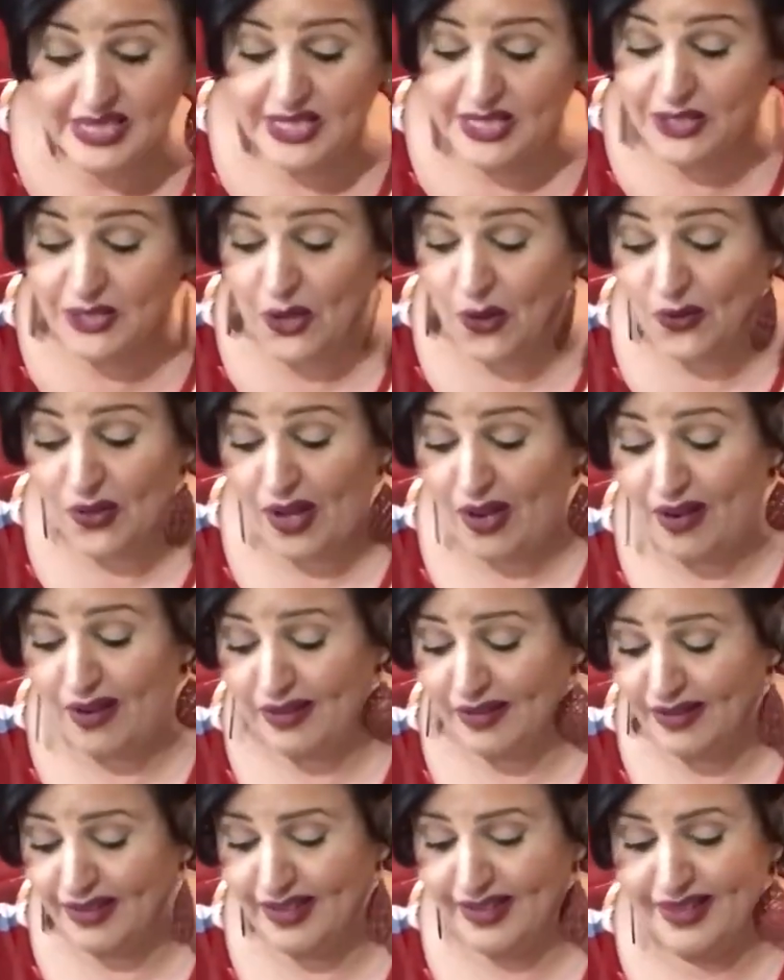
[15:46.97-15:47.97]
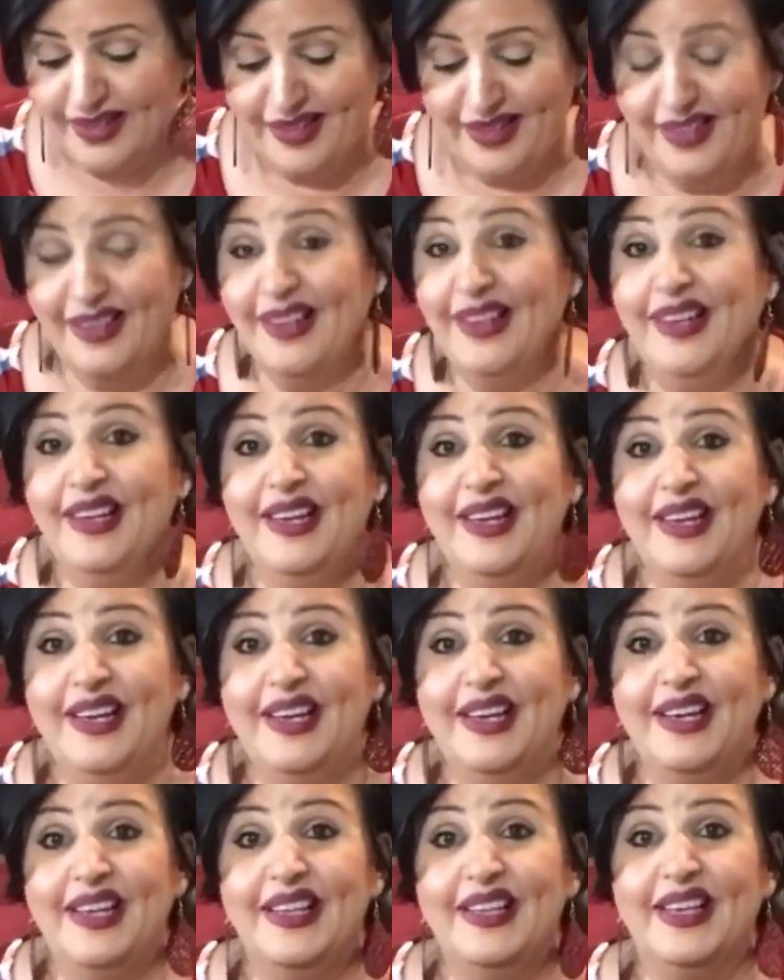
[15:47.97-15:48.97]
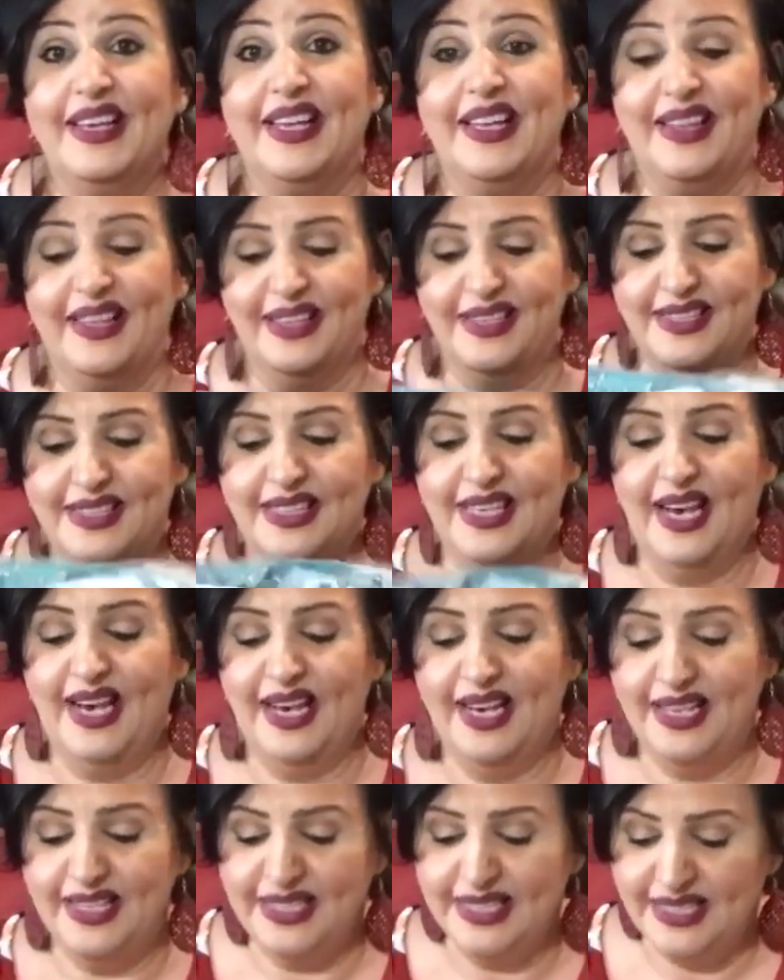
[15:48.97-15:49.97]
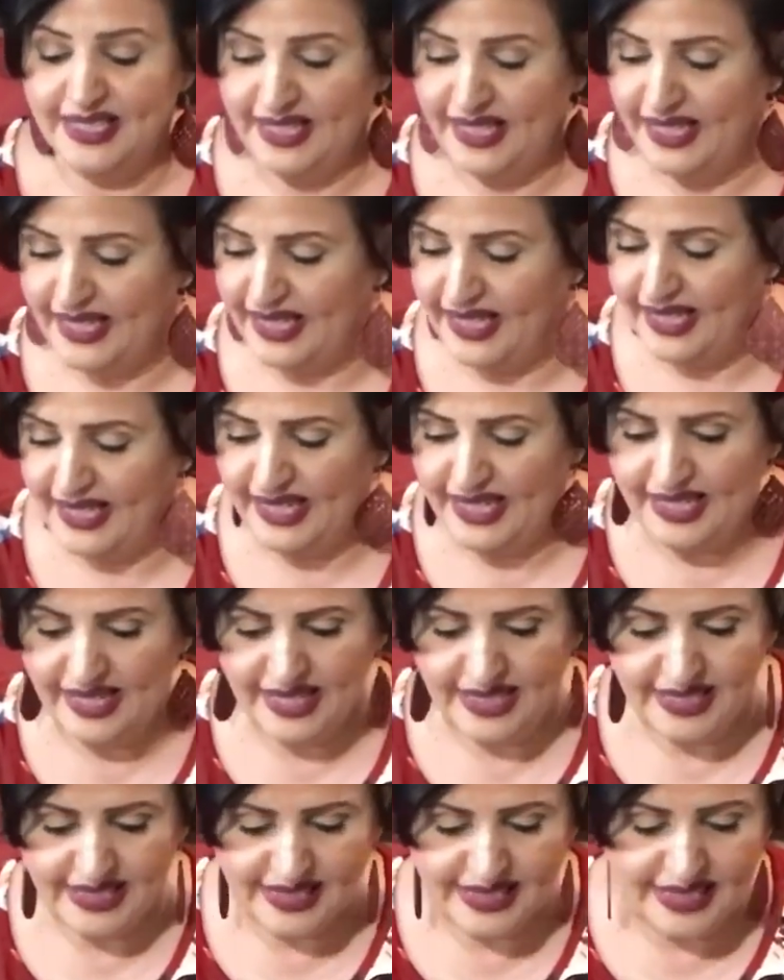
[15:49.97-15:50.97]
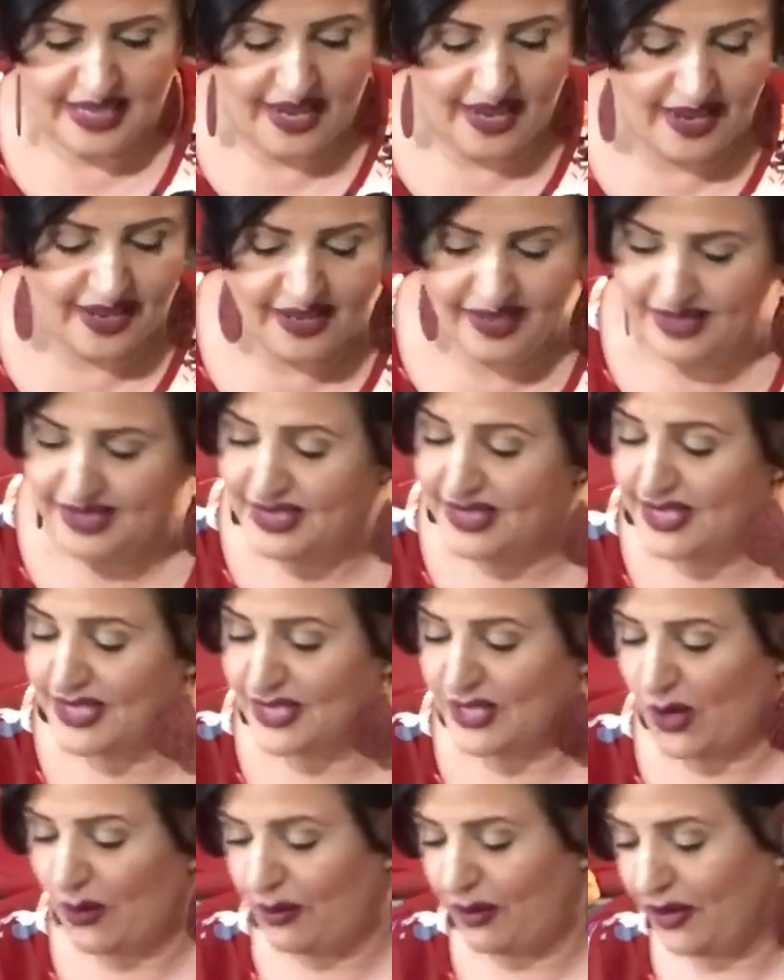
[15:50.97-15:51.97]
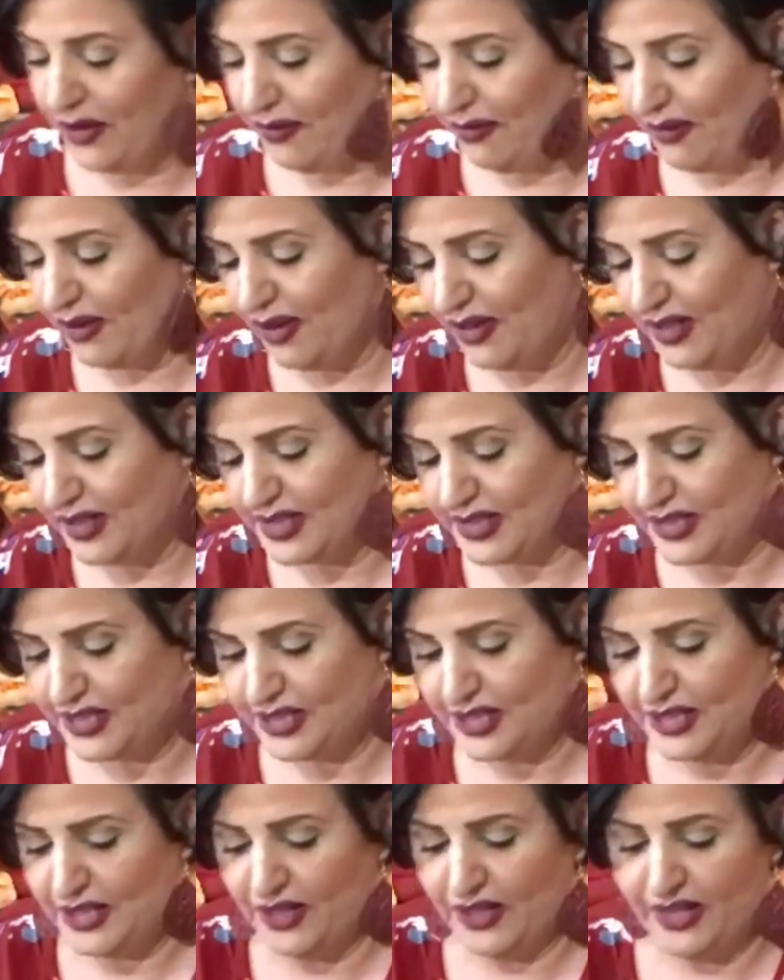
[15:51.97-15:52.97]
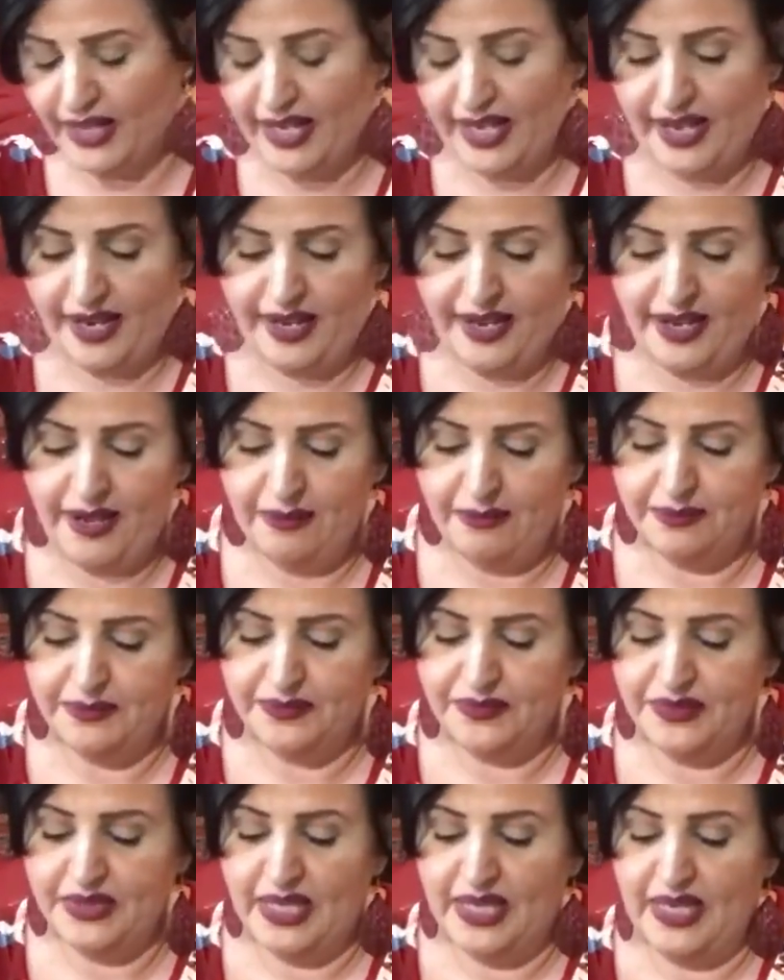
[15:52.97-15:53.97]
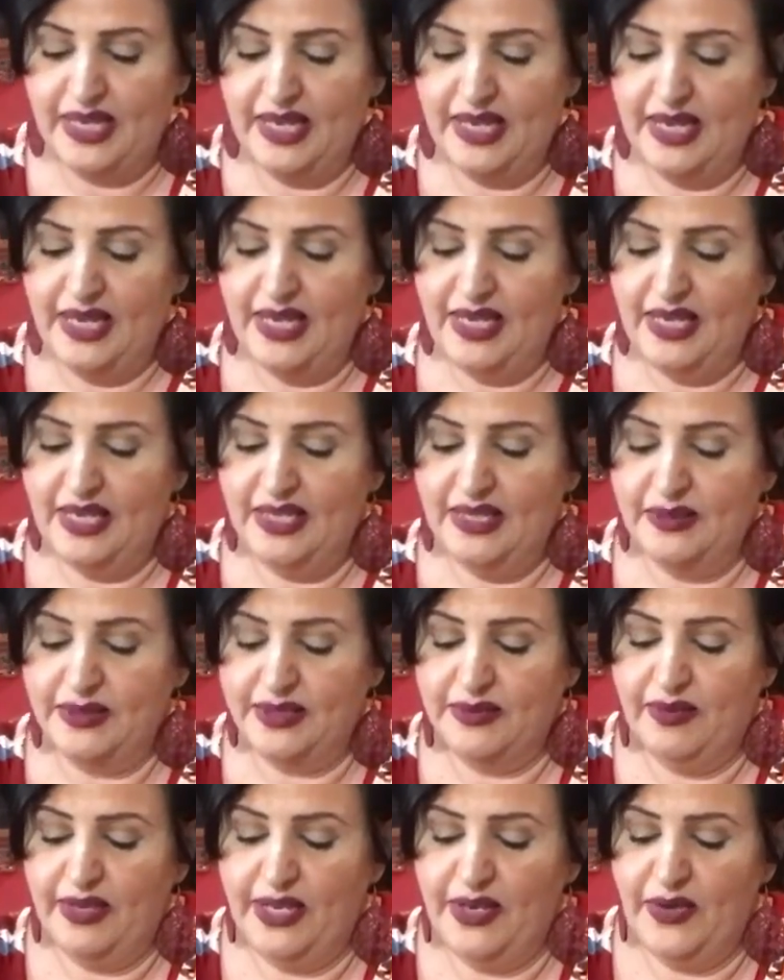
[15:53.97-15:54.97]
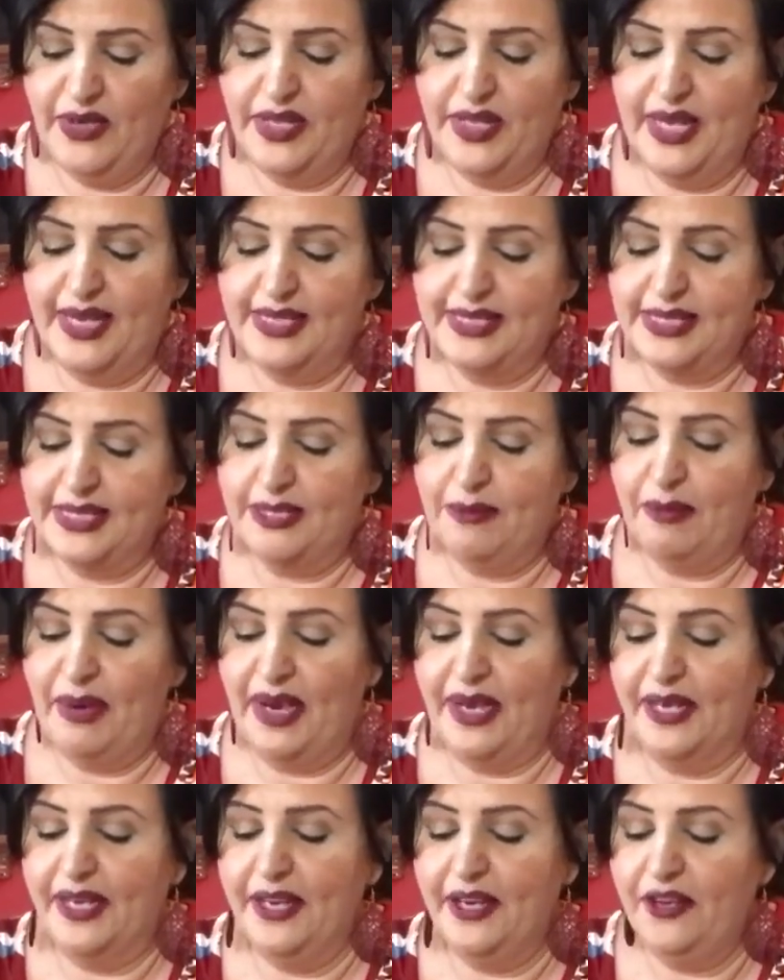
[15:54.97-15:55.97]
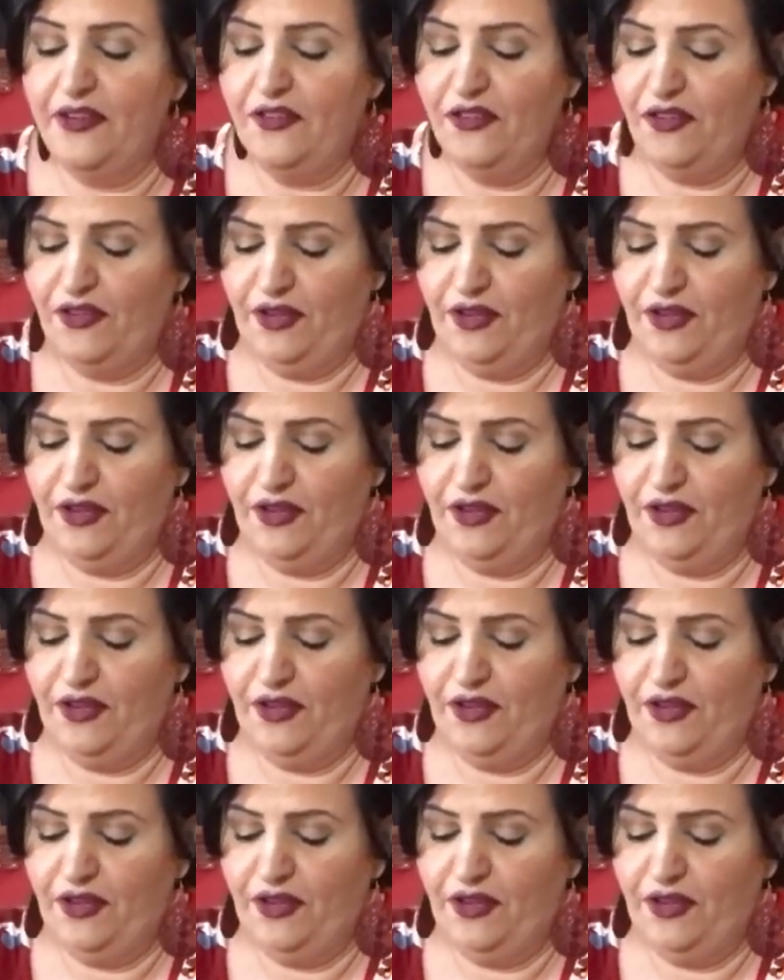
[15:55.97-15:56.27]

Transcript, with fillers: So long. Look at this, guys. It is so beautiful. Let's look at it. Very nicely packaged.